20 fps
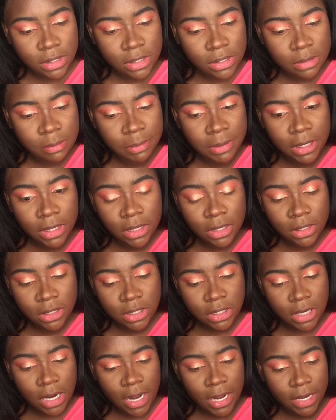this
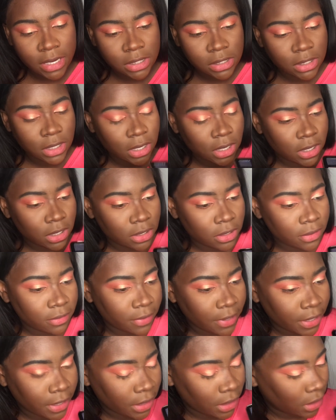peach ice color
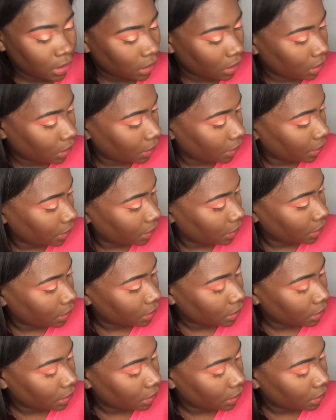right here